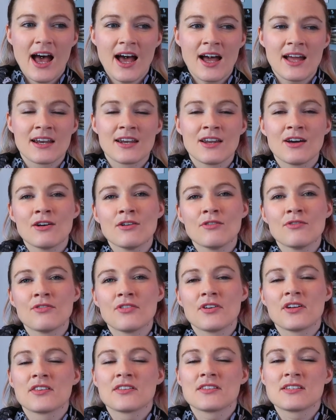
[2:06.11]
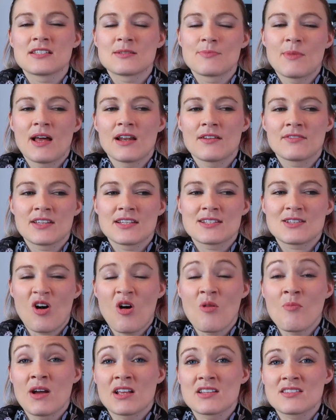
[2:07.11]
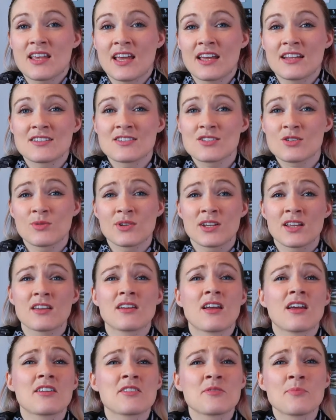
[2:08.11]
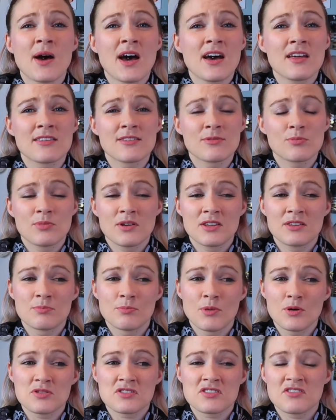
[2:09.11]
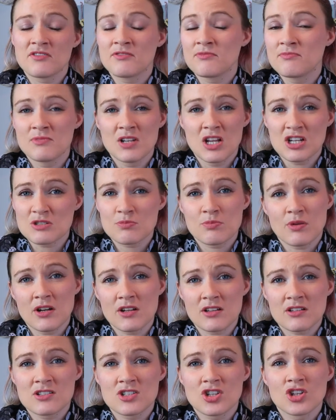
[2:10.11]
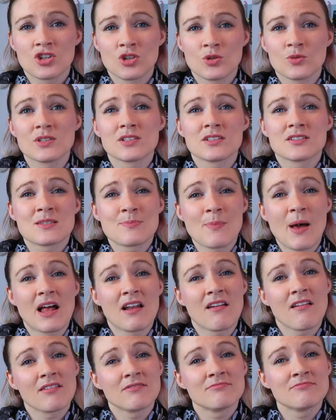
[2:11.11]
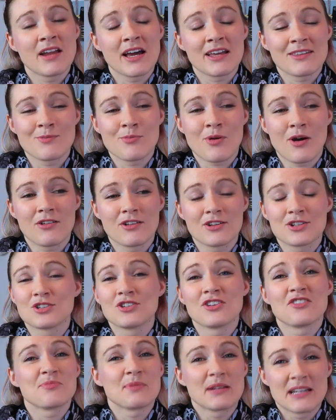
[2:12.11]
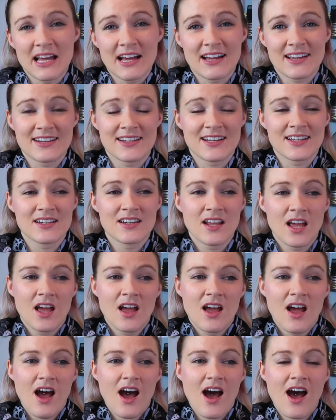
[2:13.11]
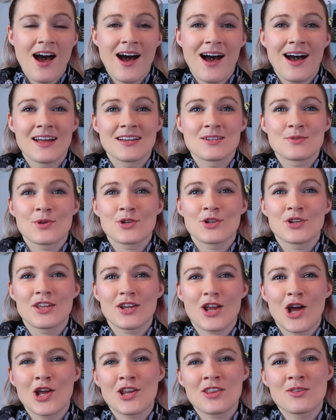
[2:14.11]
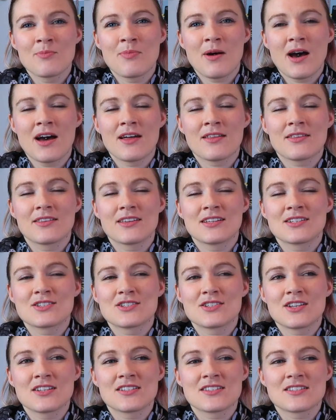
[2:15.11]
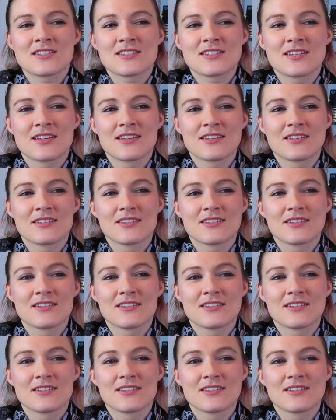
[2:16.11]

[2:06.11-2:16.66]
I love the smell of this on my skin, so when you get out of the bath, with most of Lush products you will smell like the product you have been lying in, and when you get out of the bath it's just,